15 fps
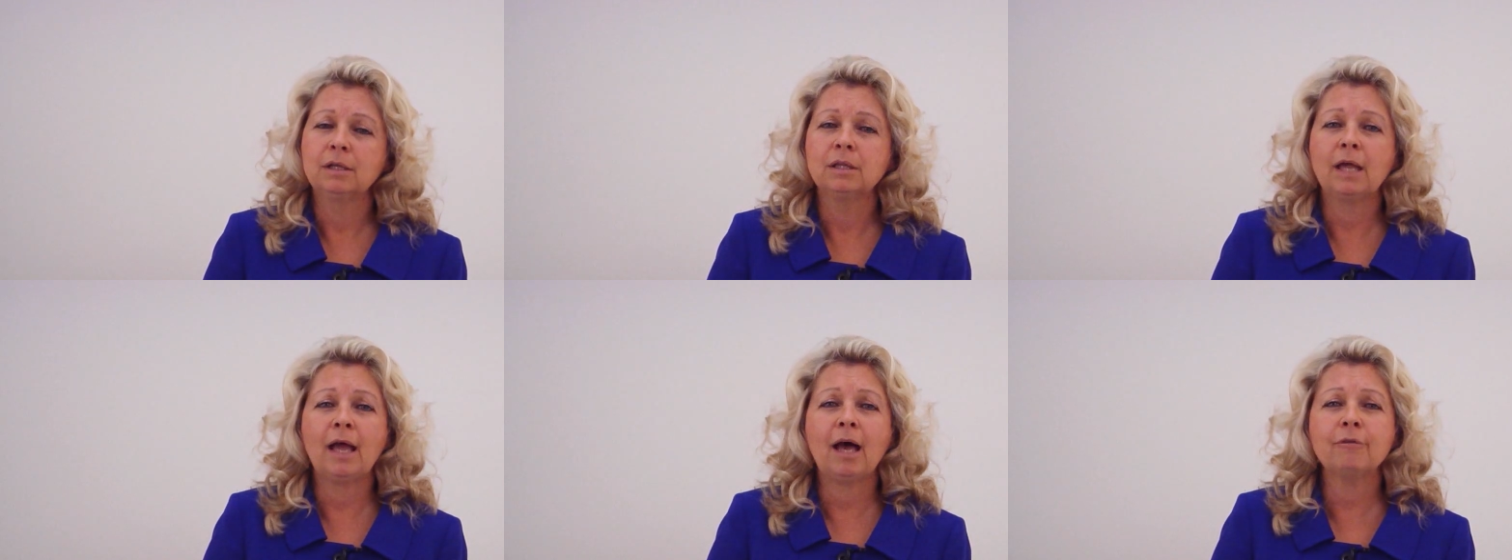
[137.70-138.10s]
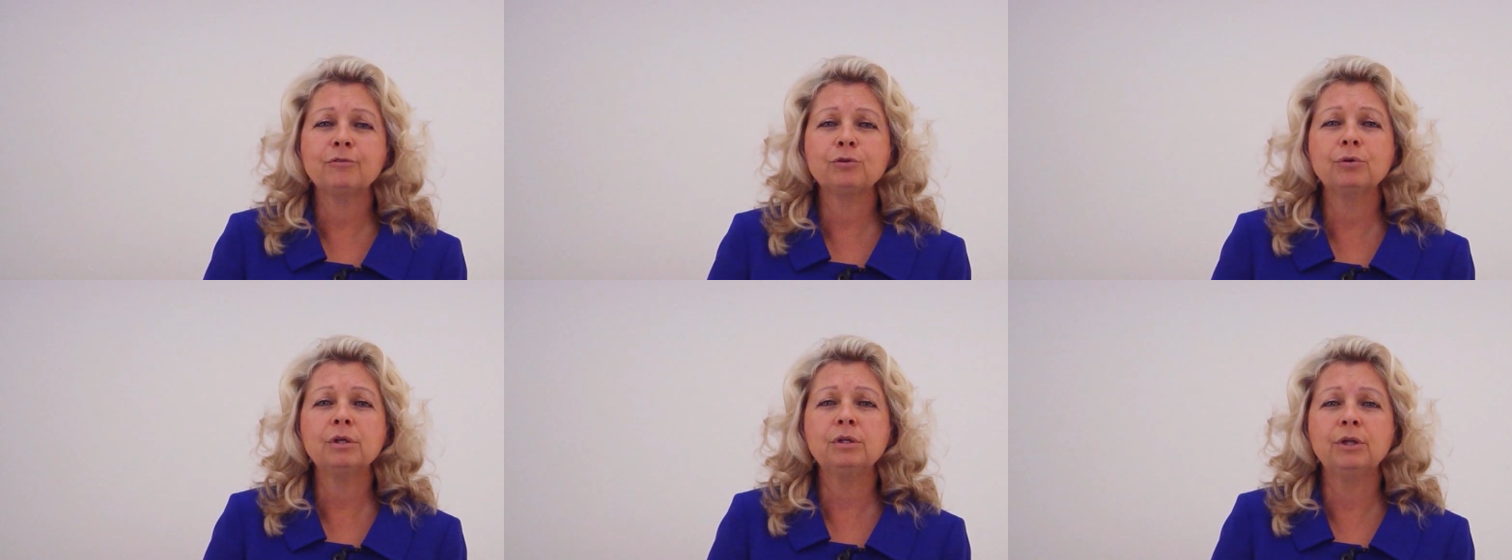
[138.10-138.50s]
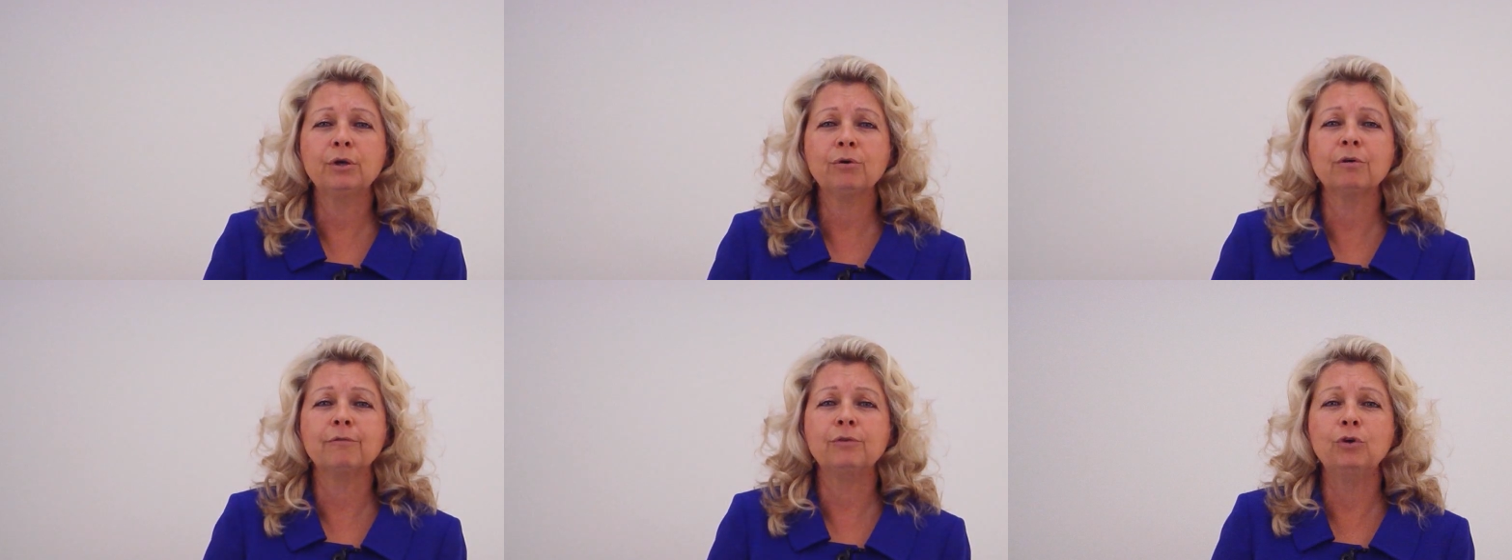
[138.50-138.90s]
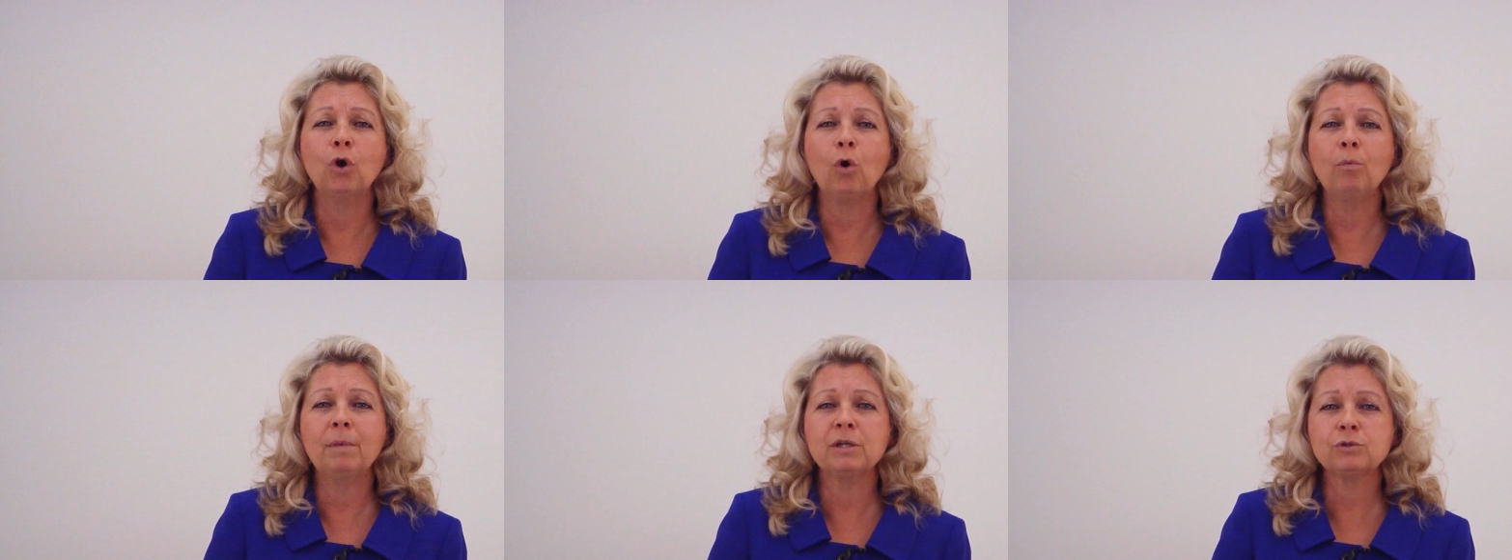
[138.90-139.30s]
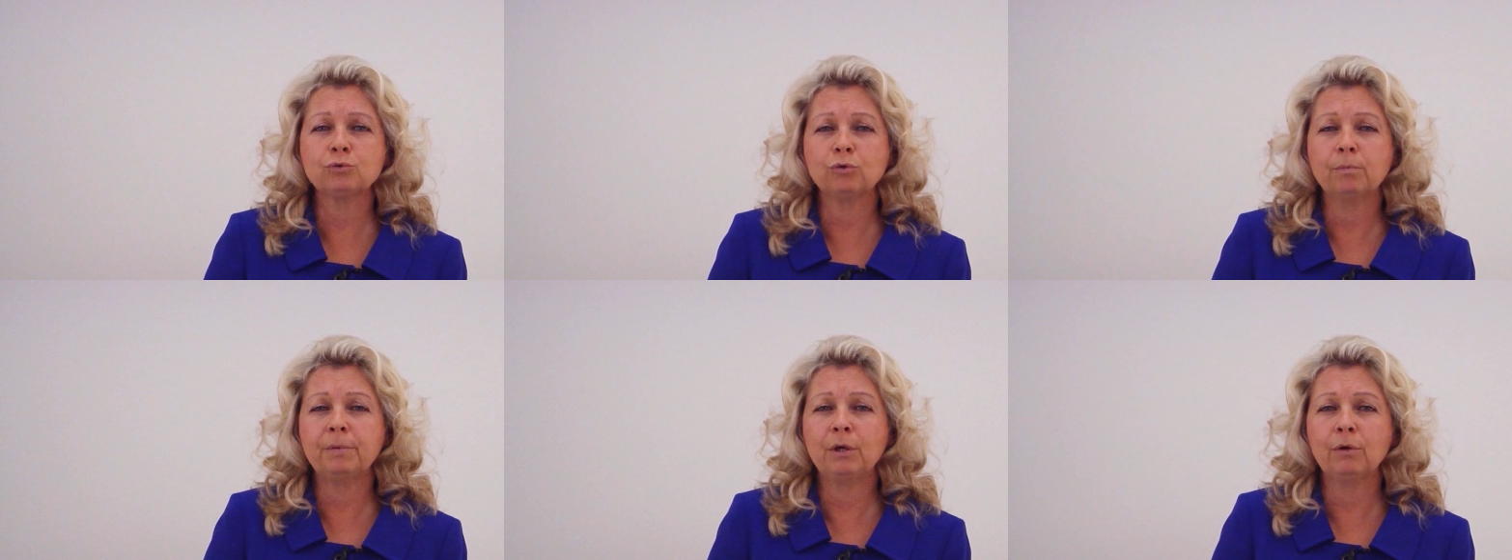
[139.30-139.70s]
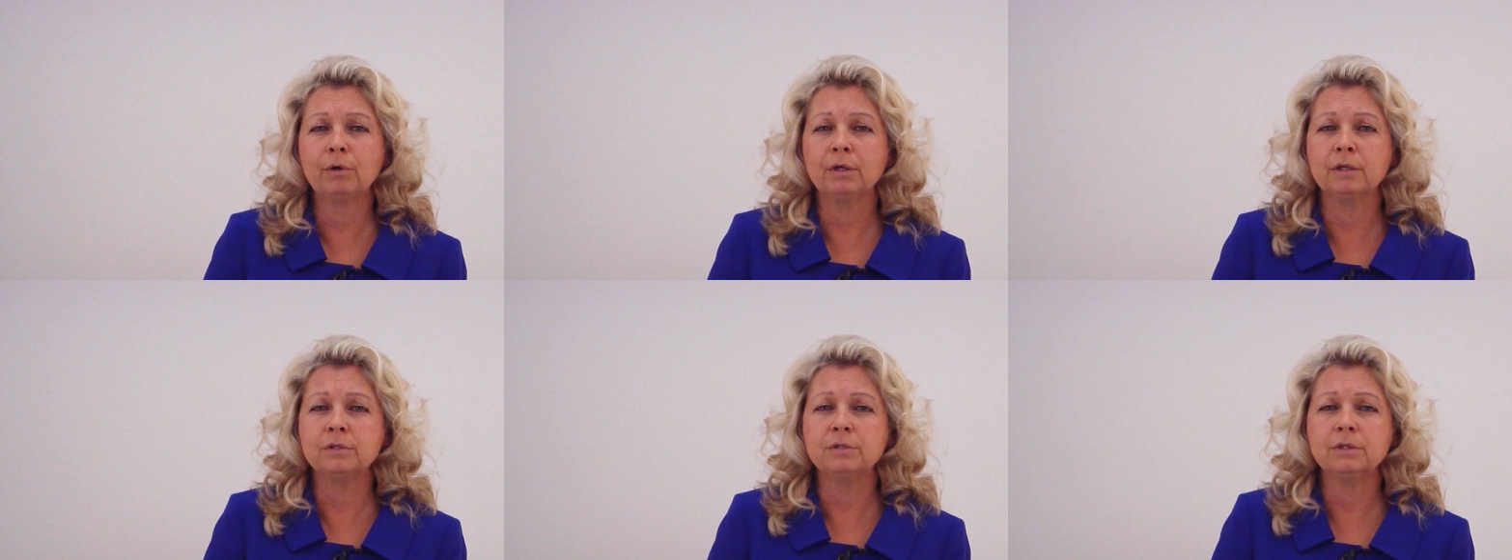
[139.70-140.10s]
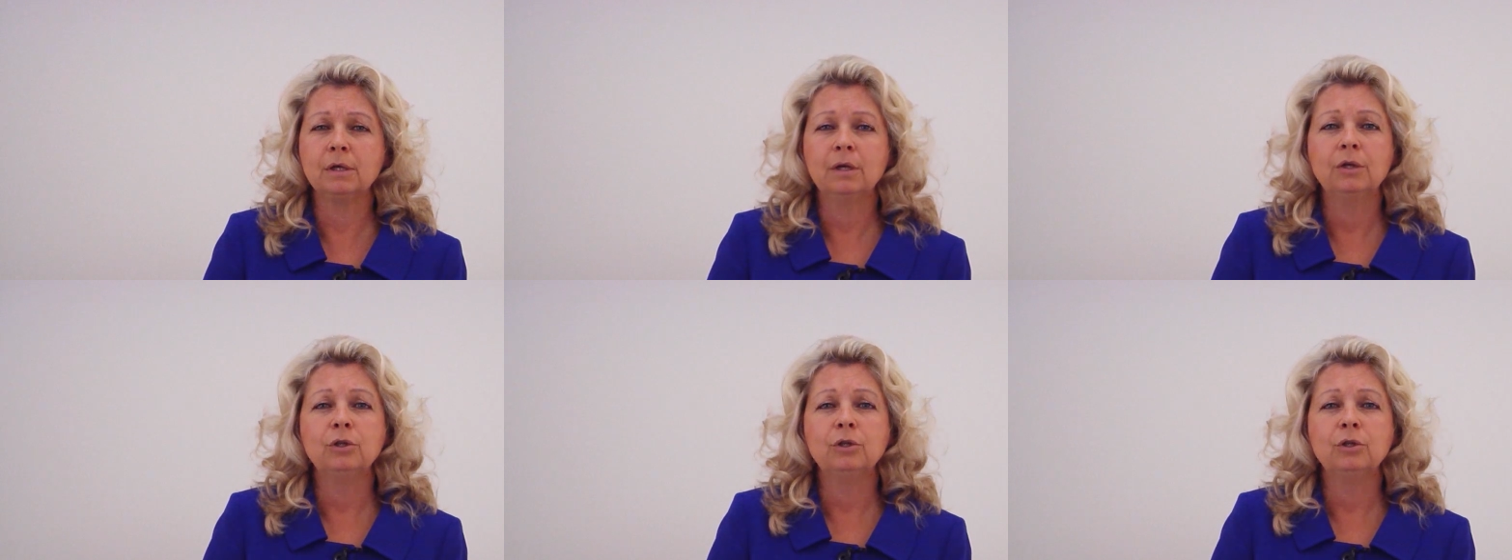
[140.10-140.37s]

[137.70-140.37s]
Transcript: After a year of no menstrual periods,